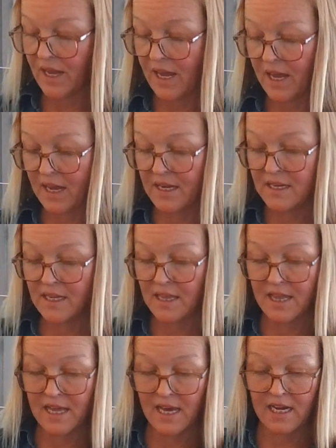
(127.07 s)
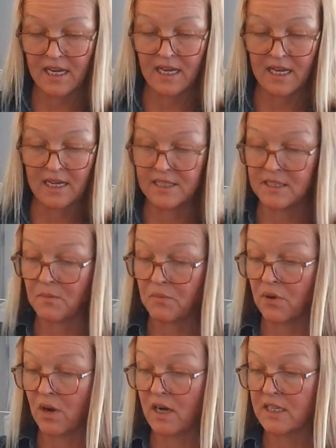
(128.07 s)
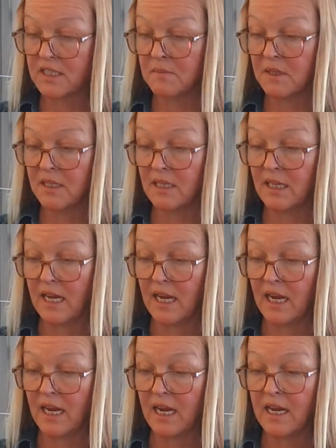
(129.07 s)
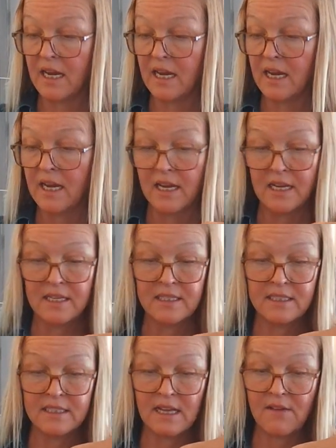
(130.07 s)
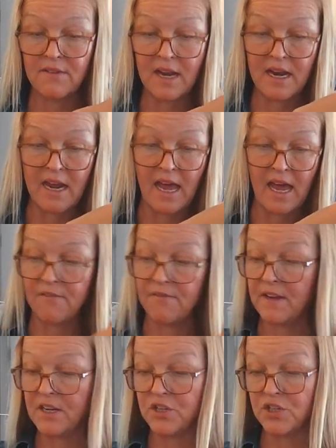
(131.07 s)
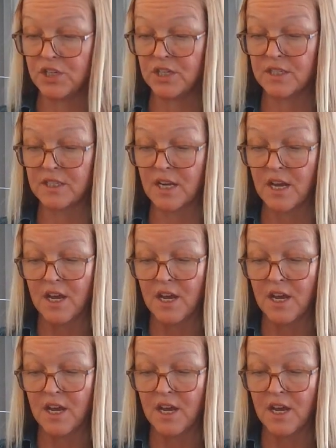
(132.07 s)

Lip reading: And that is approximately 7.5 inches.